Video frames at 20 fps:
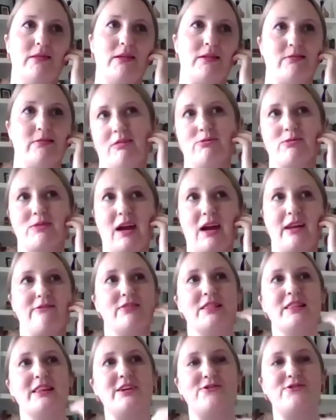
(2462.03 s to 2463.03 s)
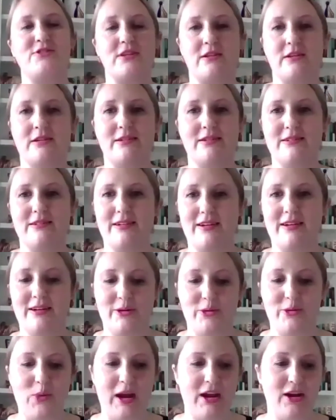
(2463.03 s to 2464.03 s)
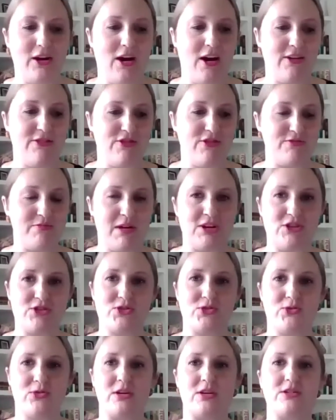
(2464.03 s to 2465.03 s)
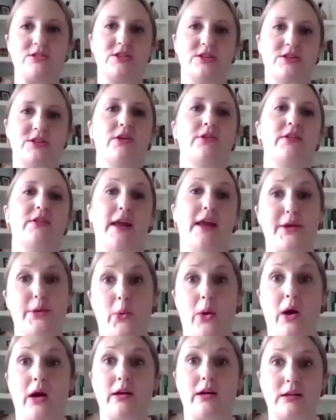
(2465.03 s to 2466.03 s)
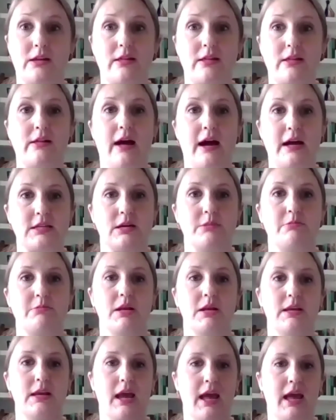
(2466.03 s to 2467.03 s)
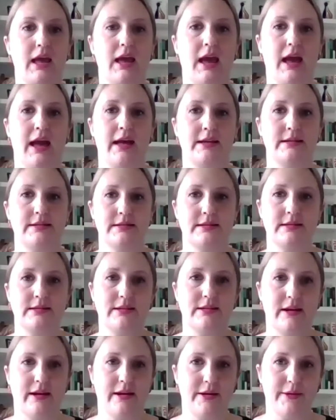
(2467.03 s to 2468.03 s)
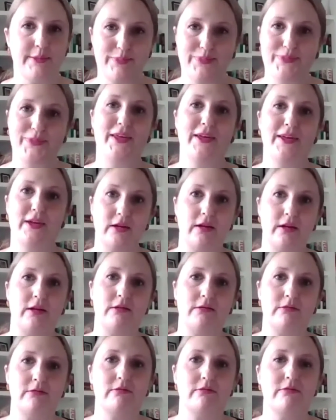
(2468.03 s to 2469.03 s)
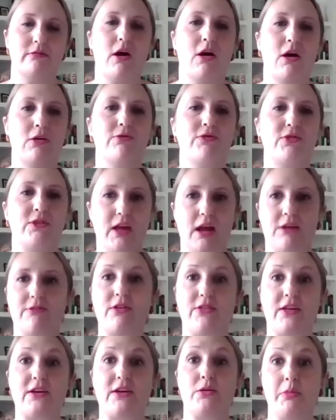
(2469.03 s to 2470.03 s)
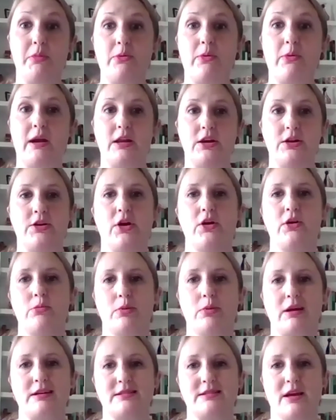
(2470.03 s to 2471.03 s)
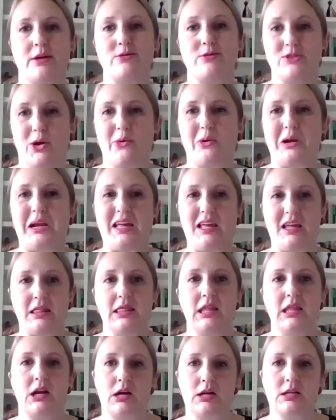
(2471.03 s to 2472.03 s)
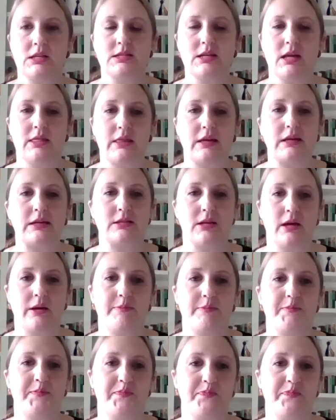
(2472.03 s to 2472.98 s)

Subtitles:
it kind of lifted a weight off of my shoulders to know that I can walk into the class on Monday and hopefully everything will be ready to go because I was already in there and set things up.